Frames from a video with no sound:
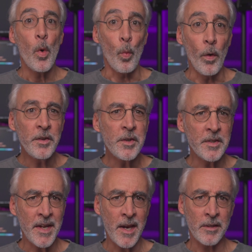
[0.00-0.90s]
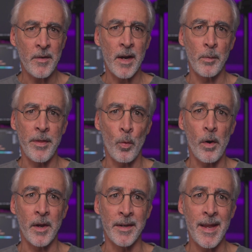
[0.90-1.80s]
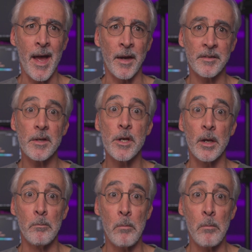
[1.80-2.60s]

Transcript: Once you're satisfied with your work in Next, you can